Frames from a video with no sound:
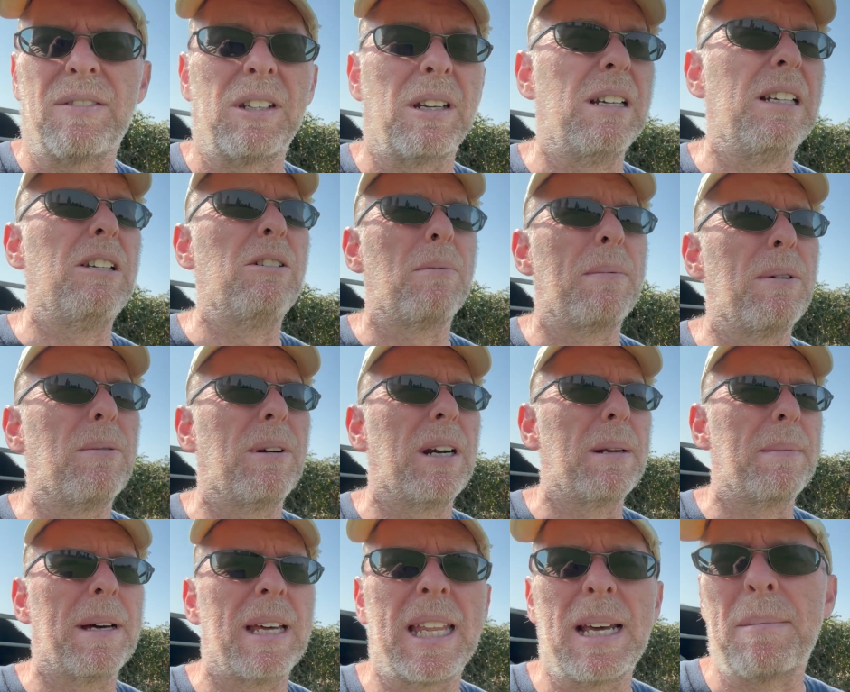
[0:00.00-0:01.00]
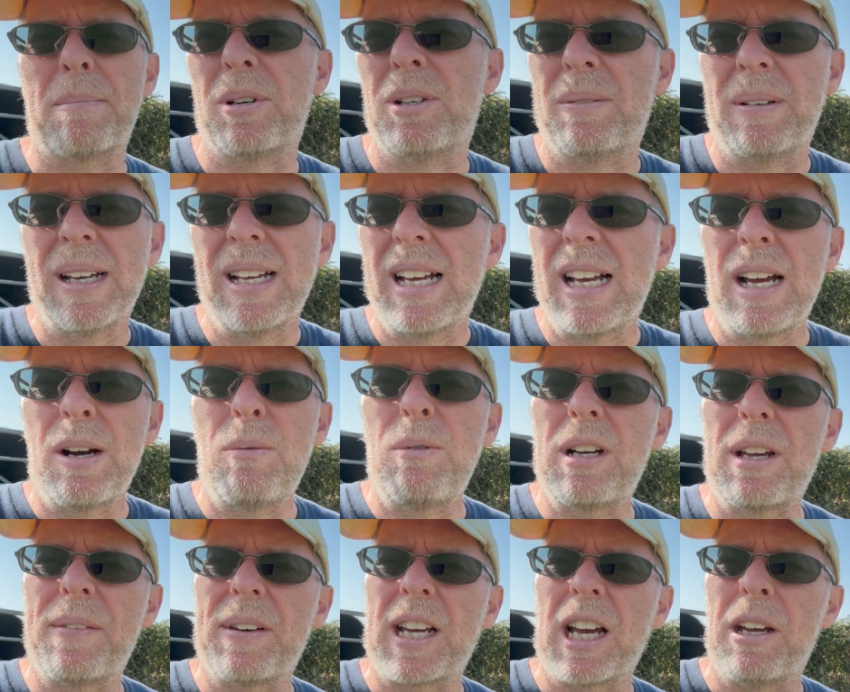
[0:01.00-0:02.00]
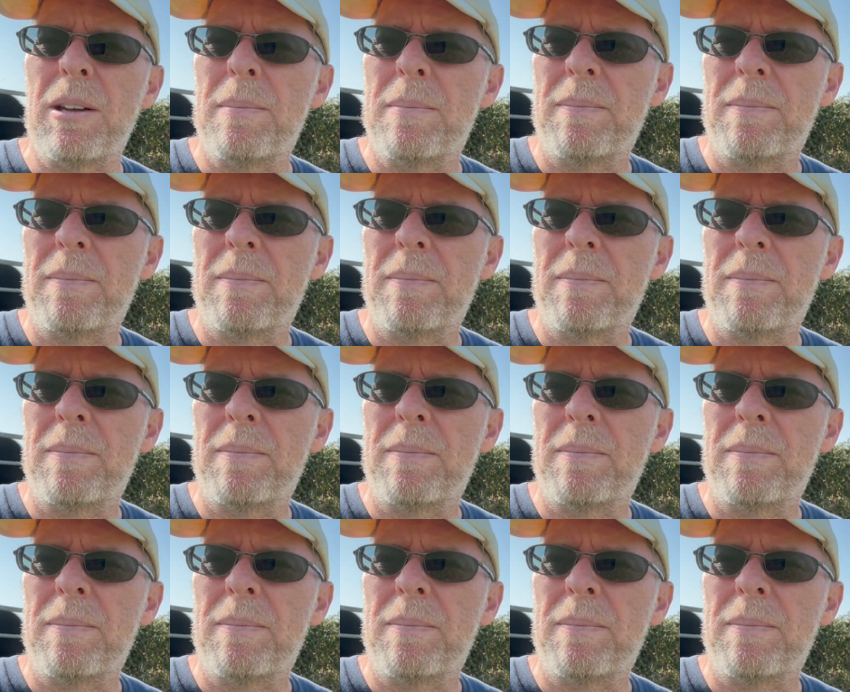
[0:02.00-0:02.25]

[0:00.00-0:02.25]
So a little bit worried about that, but we'll give it a go.